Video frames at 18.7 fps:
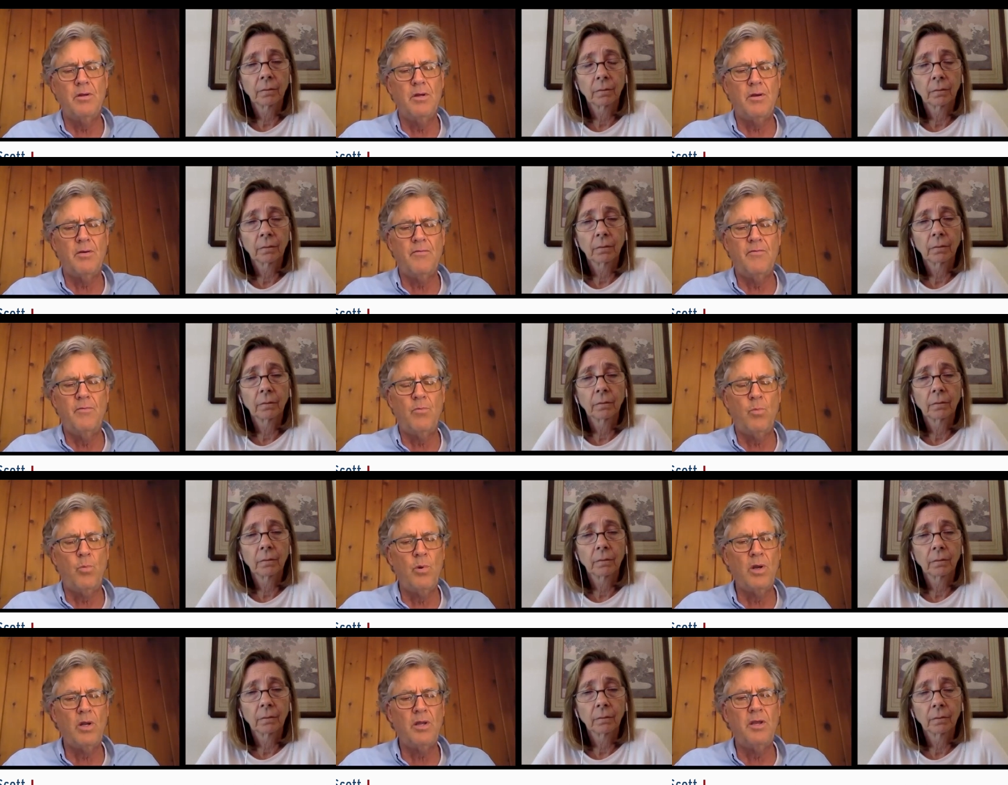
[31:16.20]
Speaker 1: uh,
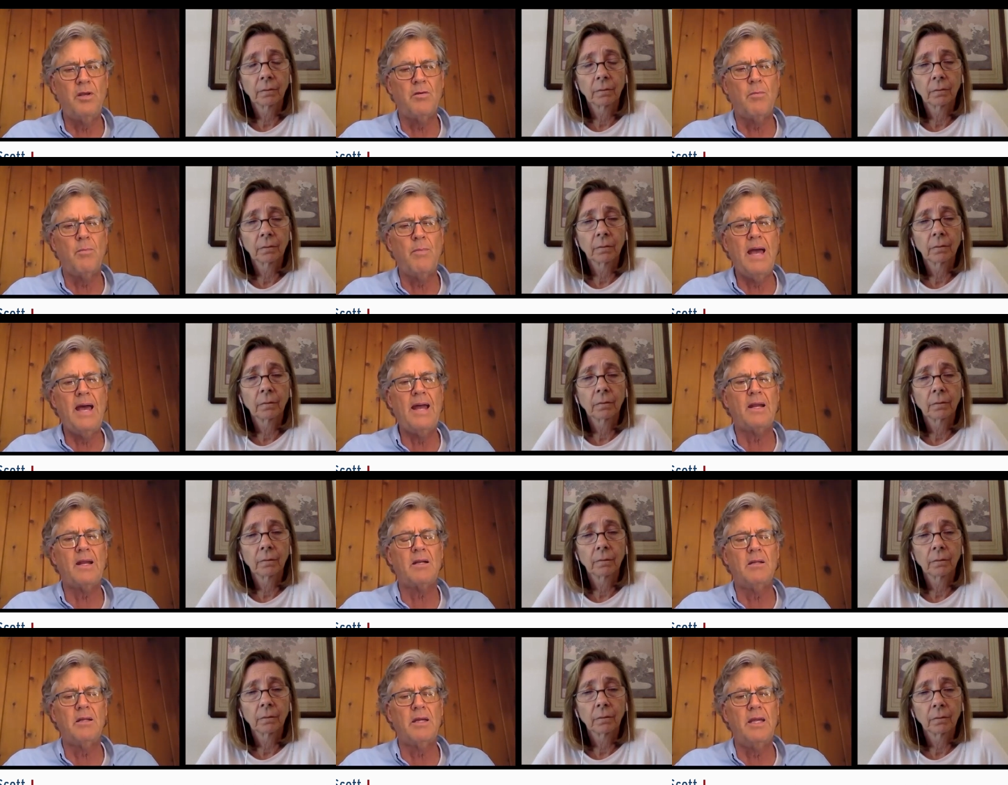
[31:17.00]
really
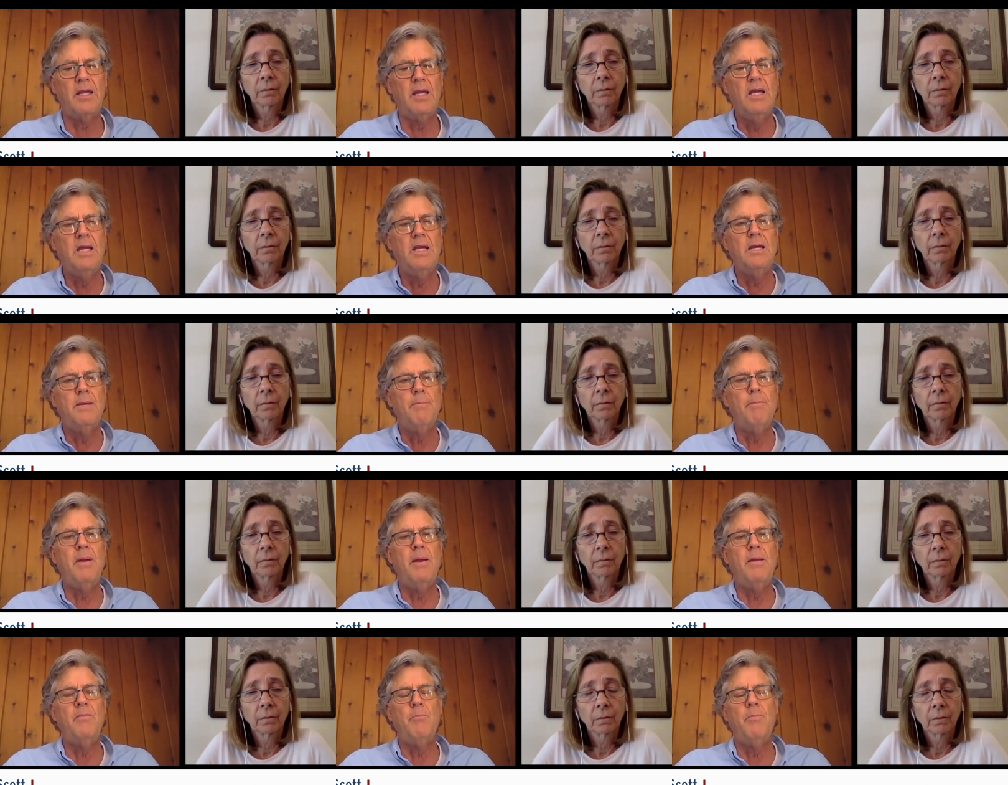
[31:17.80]
dramatically
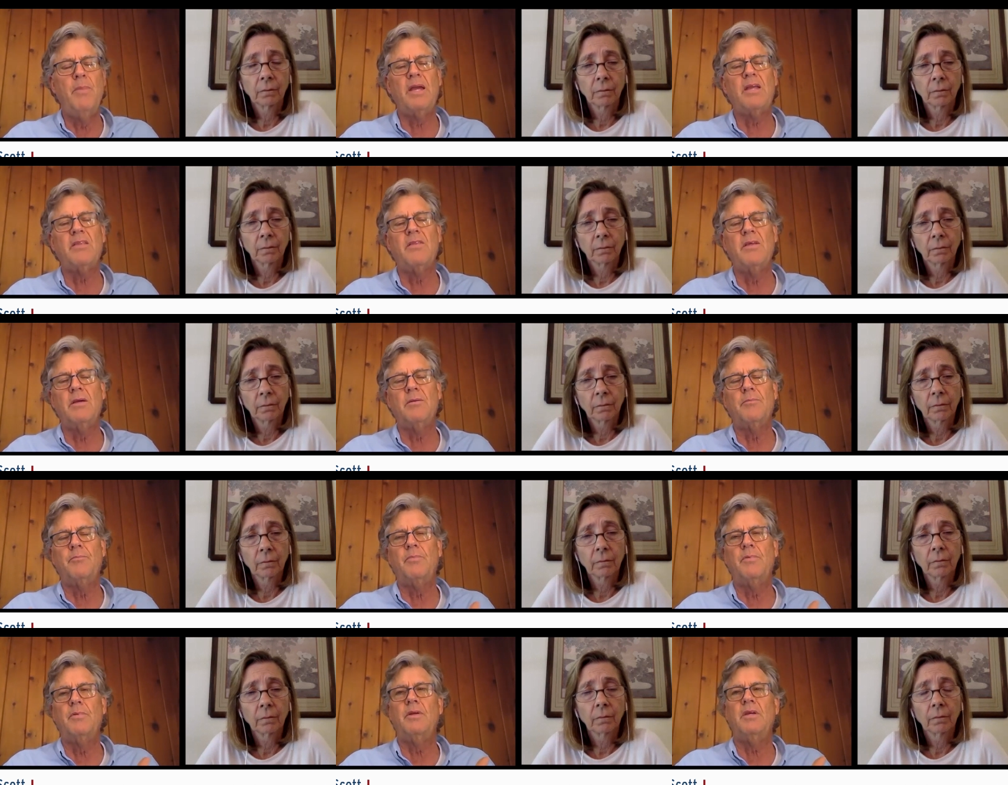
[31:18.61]
make
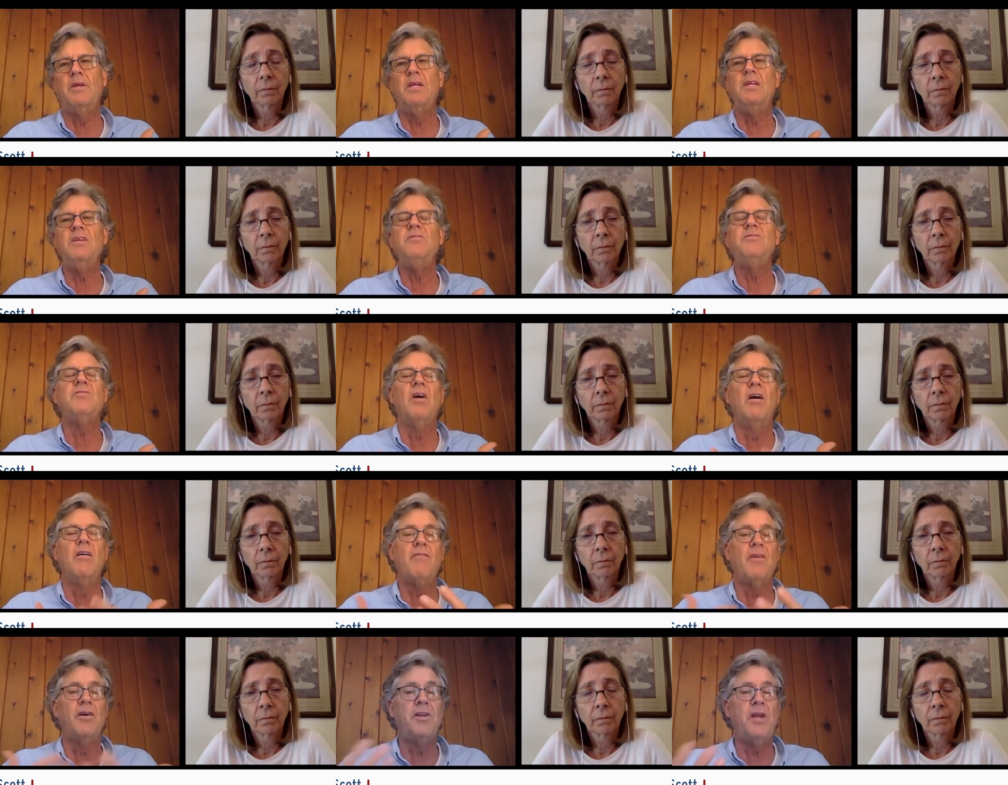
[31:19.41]
the the ease
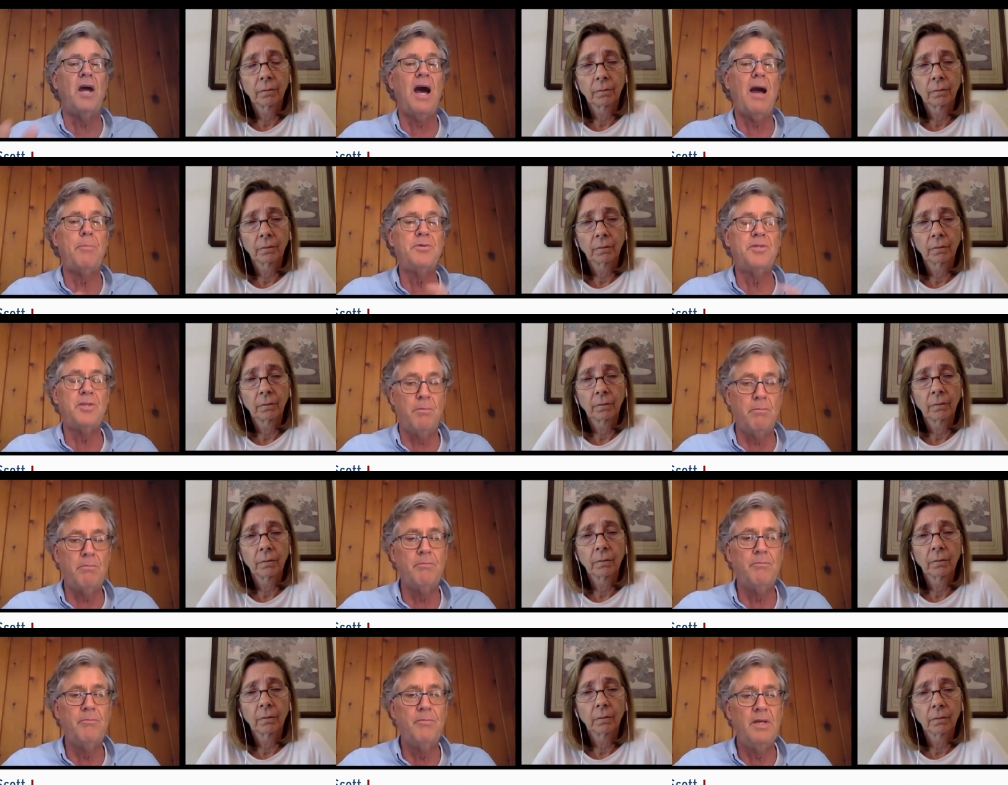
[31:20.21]
of
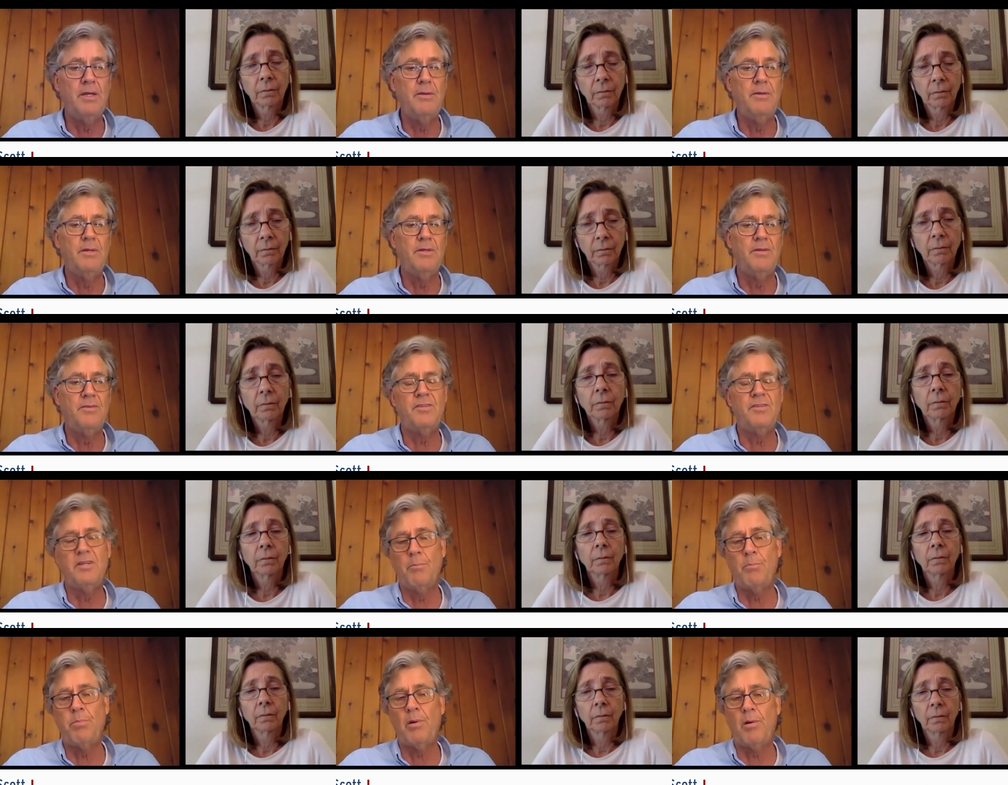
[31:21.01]
adoption
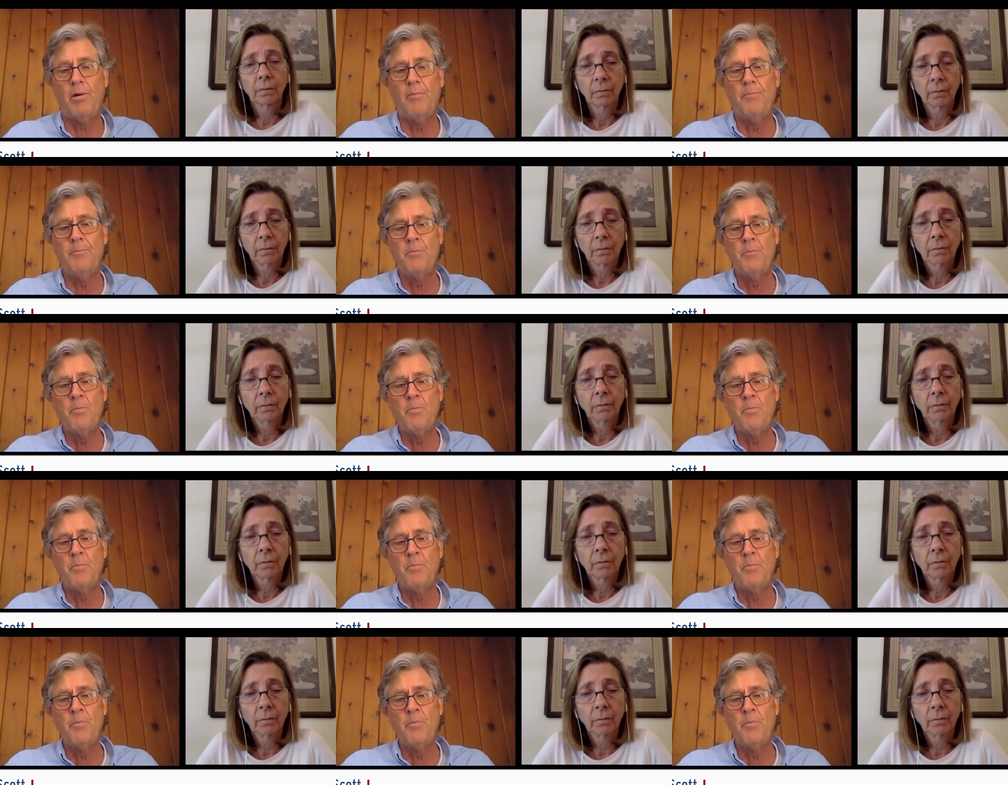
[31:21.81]
simpler.